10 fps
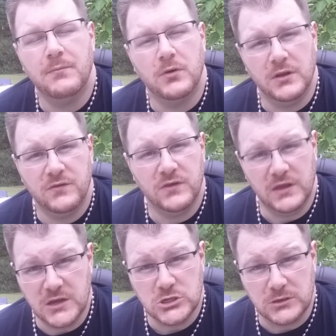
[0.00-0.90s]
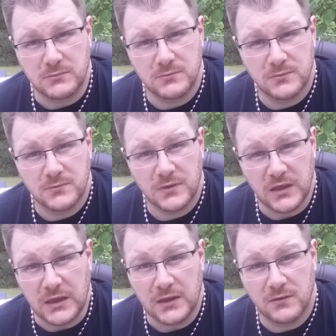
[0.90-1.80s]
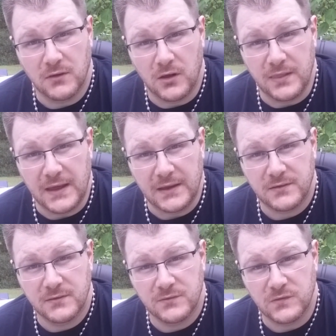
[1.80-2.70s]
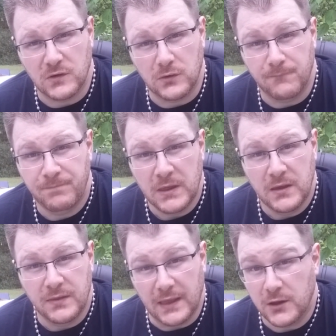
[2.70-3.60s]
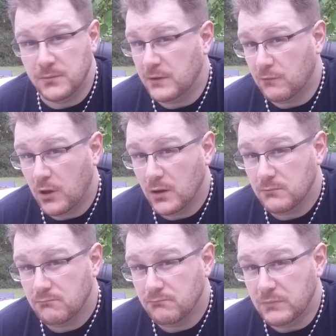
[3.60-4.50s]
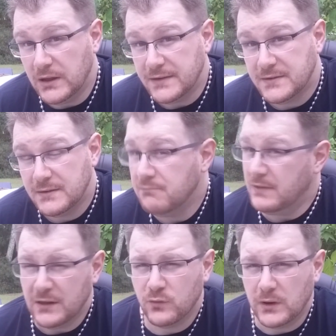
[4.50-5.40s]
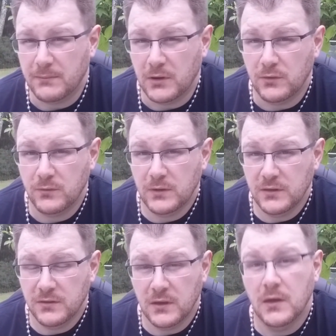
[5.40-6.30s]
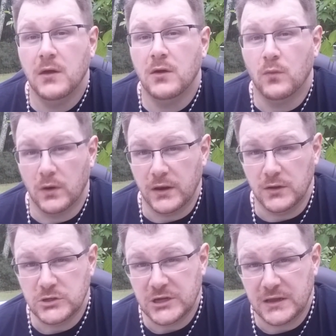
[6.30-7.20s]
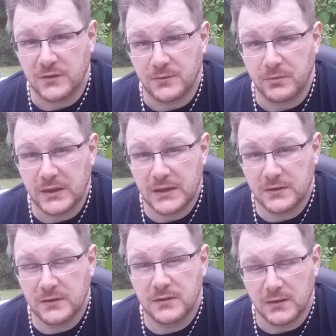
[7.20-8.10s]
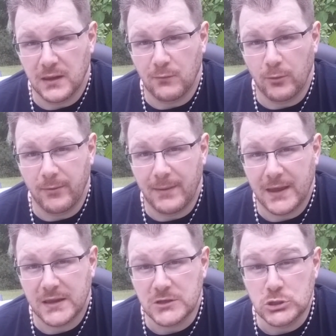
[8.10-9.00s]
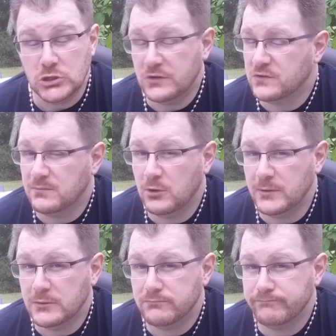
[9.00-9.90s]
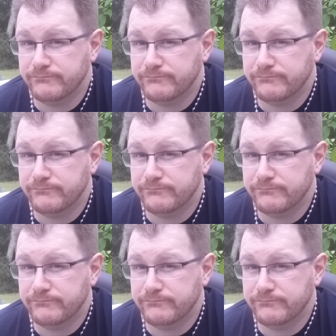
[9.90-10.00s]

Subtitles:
a pronunciation key on that, so that could be wrong, but that's what I'm going with. We're going to go check out the plant, and we'll be back in just a moment.